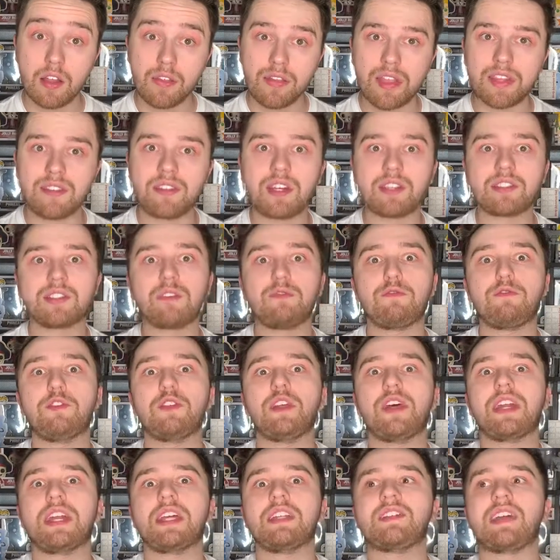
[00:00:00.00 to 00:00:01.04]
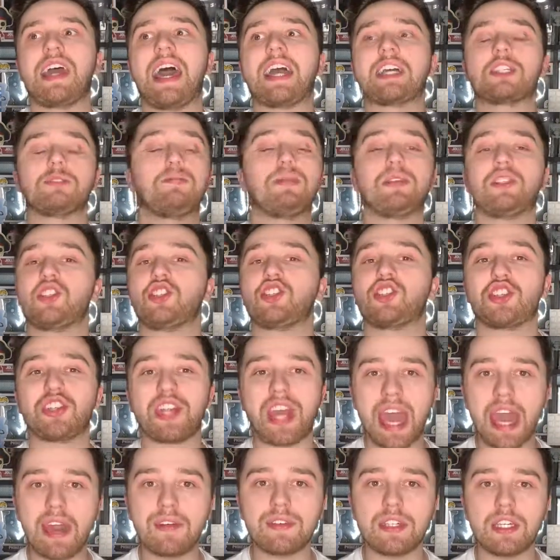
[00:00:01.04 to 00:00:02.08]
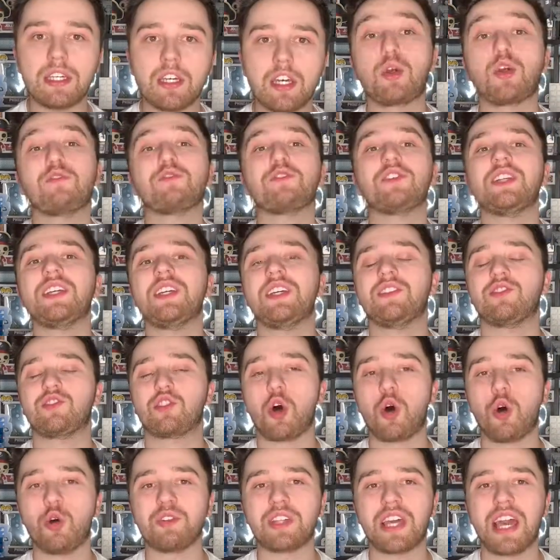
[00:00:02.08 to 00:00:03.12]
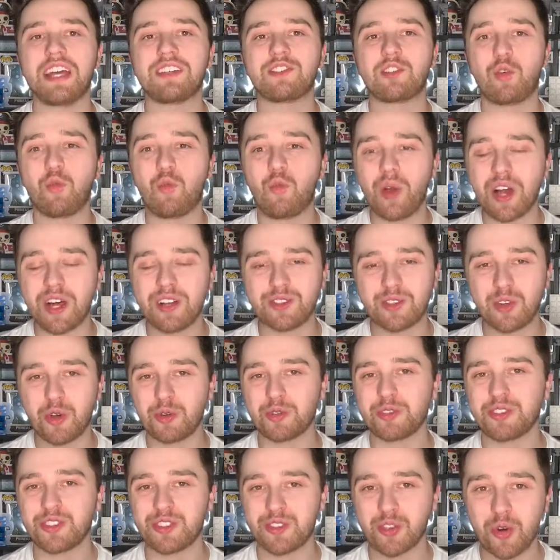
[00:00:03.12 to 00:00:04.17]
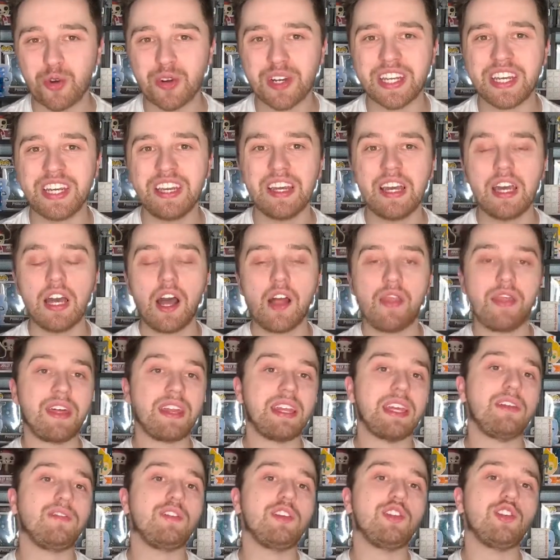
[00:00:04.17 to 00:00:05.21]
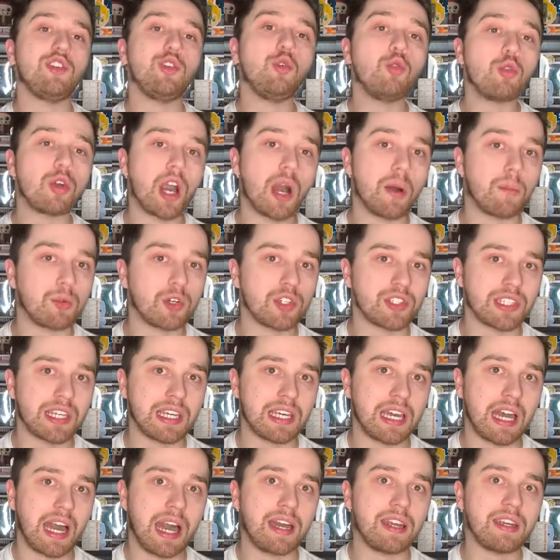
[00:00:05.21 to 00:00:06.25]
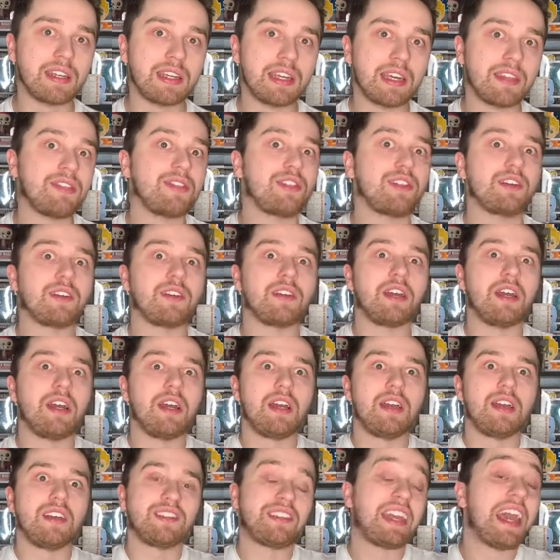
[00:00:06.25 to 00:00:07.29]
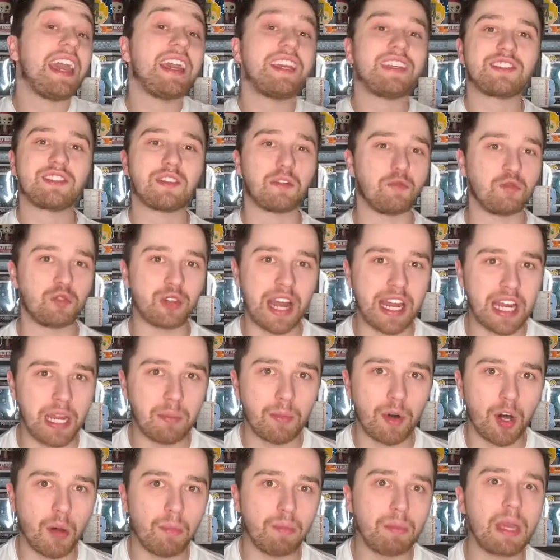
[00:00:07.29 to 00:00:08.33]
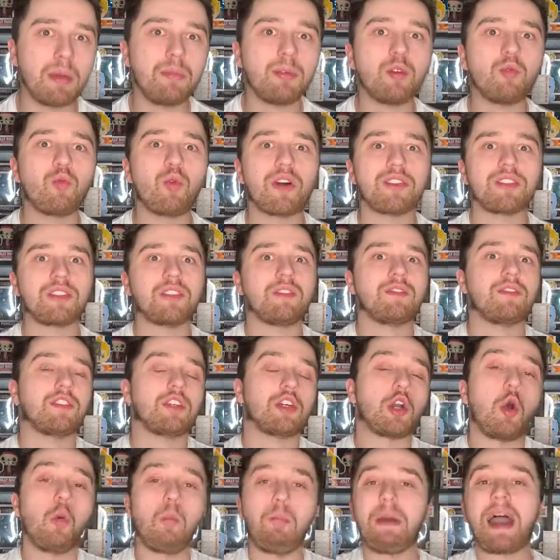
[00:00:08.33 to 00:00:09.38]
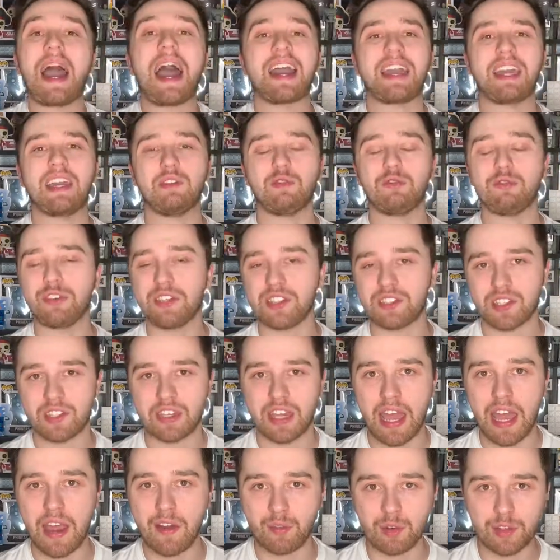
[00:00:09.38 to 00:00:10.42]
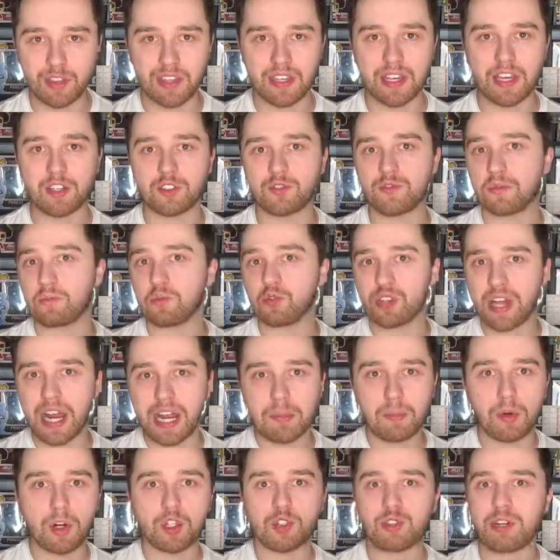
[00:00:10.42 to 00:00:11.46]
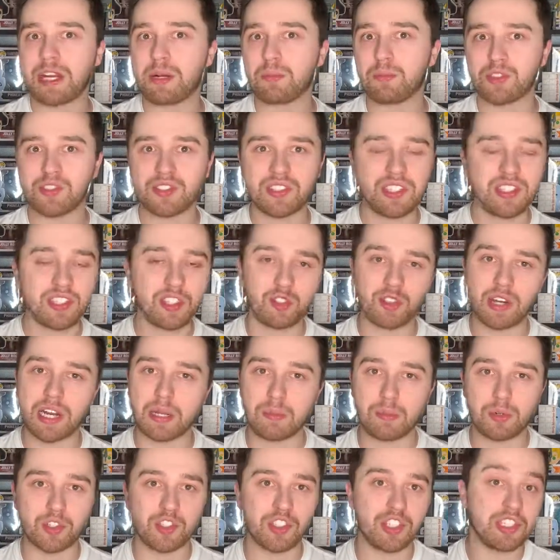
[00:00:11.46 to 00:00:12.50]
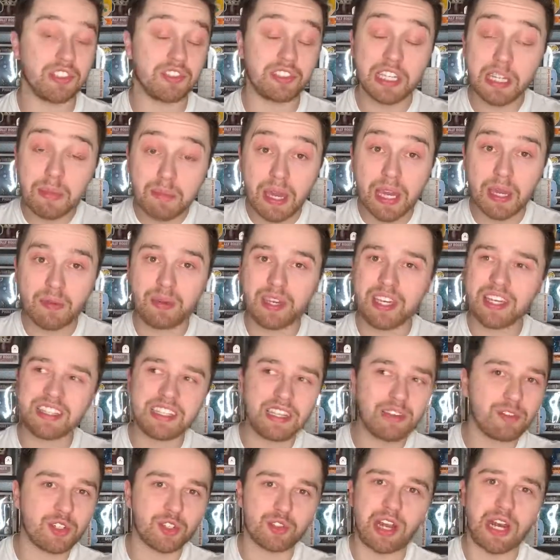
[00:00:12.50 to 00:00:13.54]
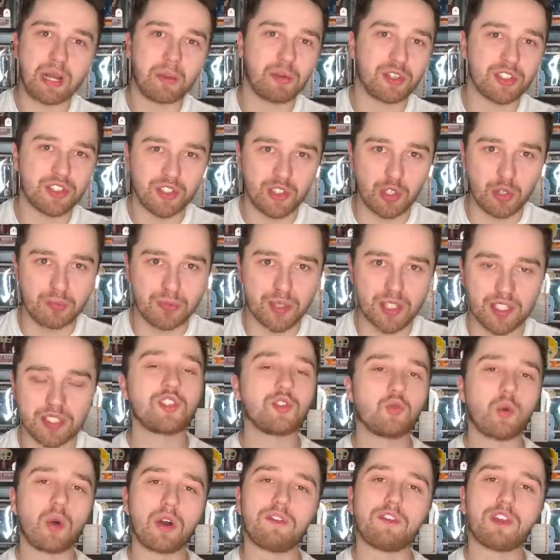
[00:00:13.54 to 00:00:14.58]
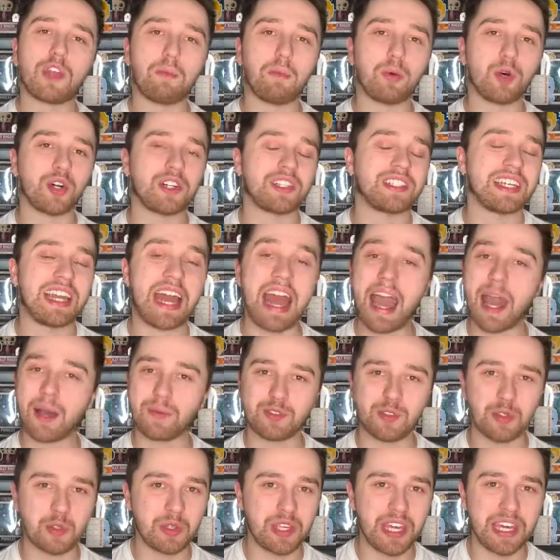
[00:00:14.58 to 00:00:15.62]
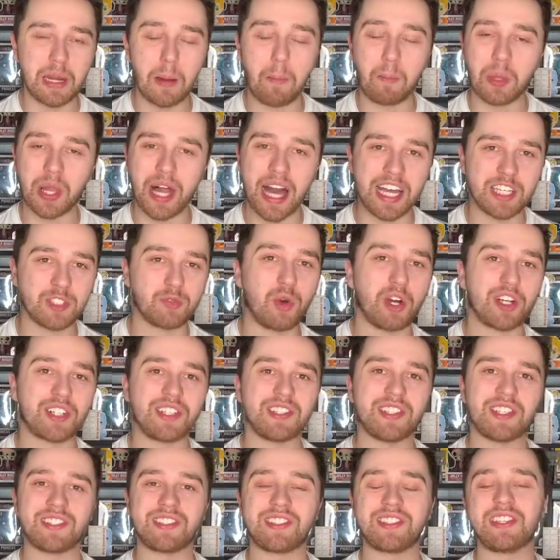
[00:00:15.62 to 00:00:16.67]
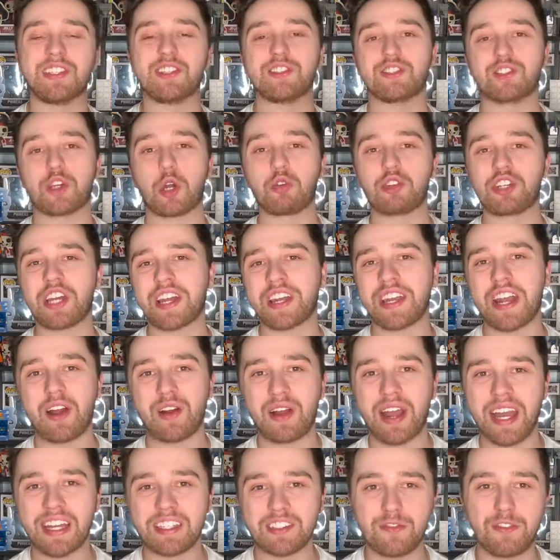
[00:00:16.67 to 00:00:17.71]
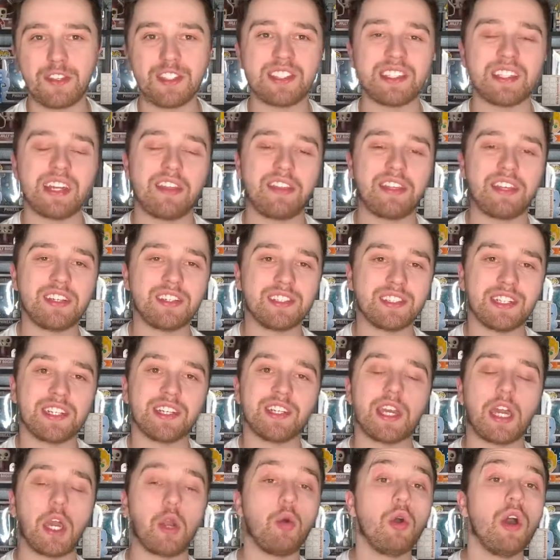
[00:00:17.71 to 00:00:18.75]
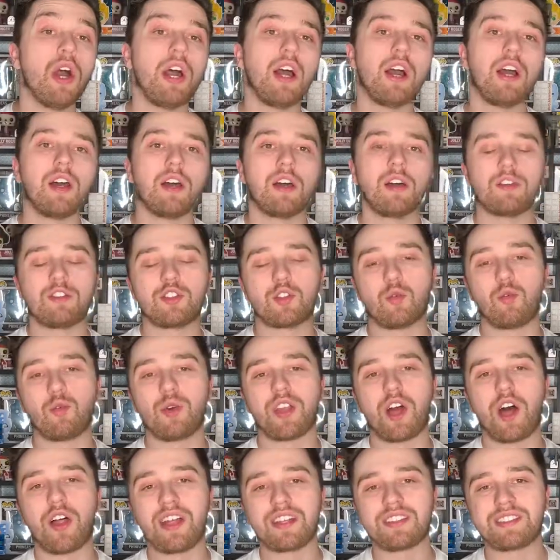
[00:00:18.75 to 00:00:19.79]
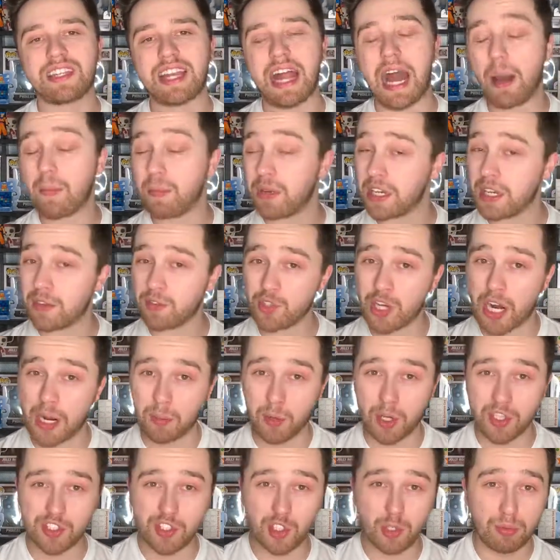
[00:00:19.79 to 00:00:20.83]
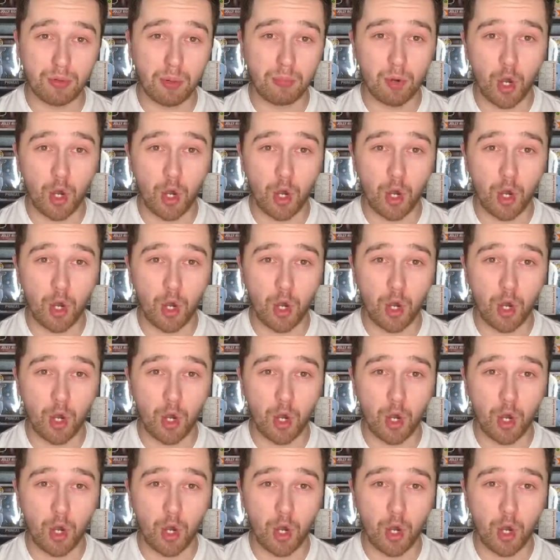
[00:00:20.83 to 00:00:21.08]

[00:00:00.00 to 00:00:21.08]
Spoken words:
that doesn't feel like it's exposition heavy, perfectly told as a well-told story that even newcomers can kind of get their taste of Dragon Ball, maybe want to go back and visit everything else from Dragon Ball Z to Dragon Ball GT maybe, and even Dragon Ball Super. This is one for the books, and I absolutely had a blast watching this in theaters. Go check it out, guys, if it's in a theater near you. So with all that said, I'm going to give Dragon Ball Super